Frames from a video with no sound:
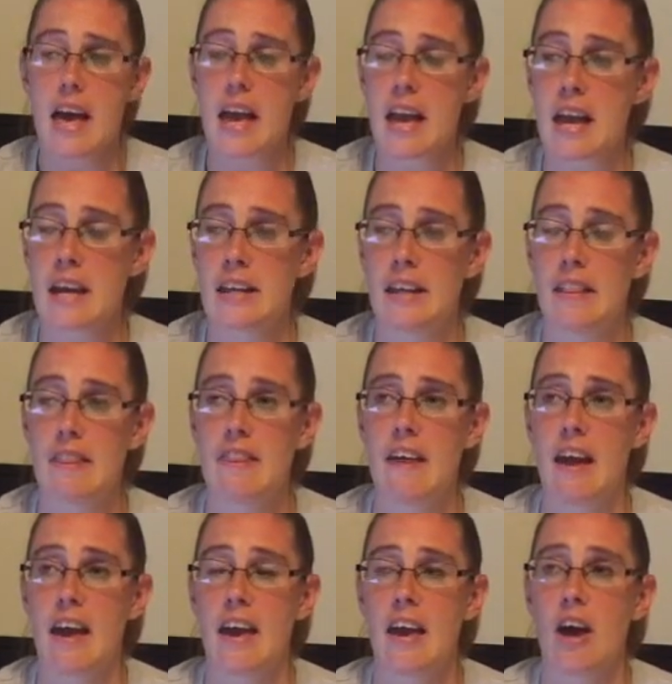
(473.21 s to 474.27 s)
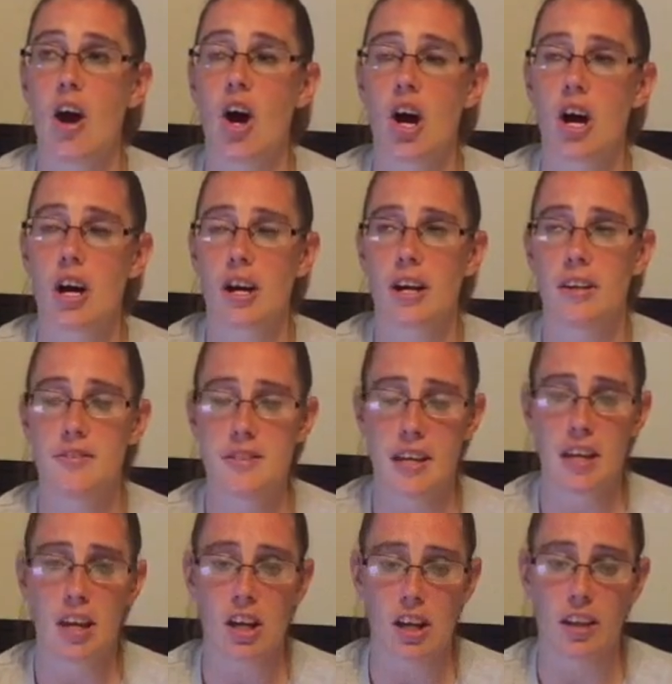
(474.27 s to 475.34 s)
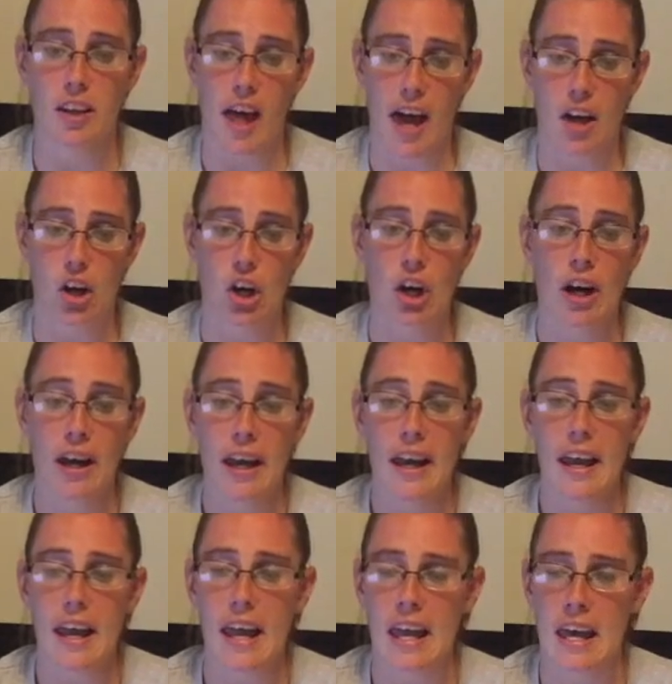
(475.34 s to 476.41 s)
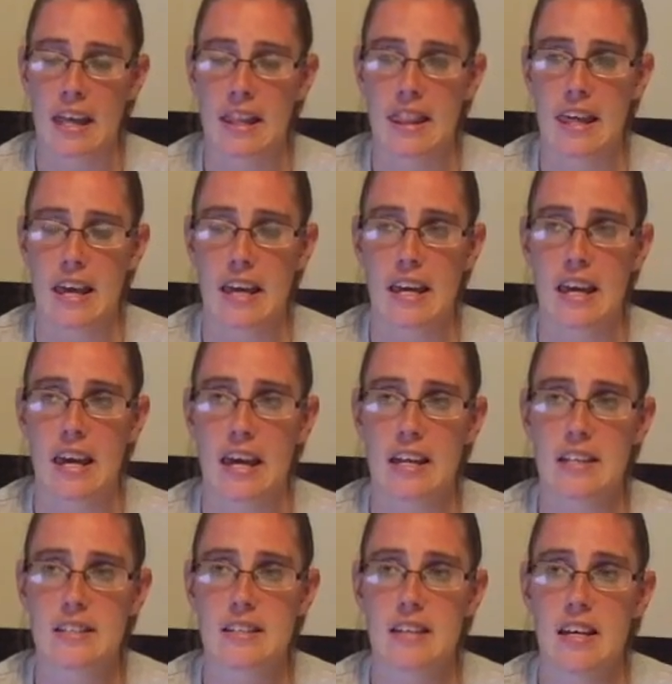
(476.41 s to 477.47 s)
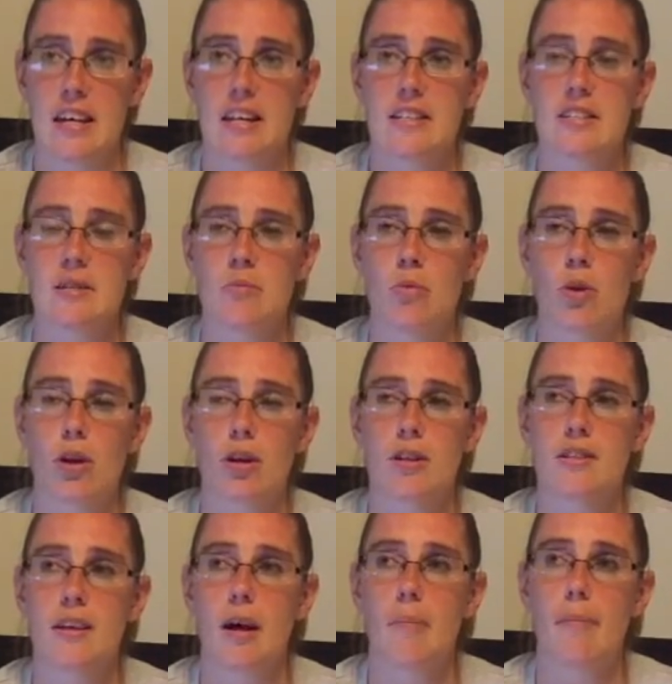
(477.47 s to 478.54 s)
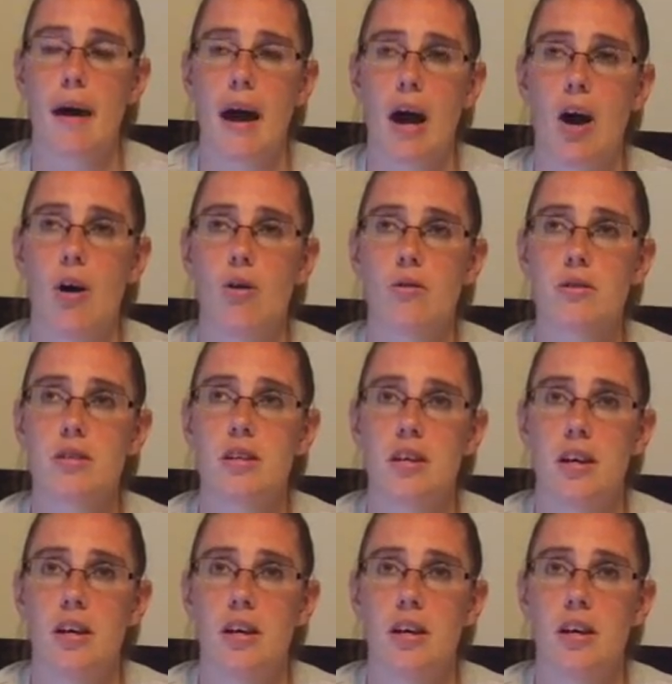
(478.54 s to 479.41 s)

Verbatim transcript: and they are kind of standing on a ladder, and they get some words about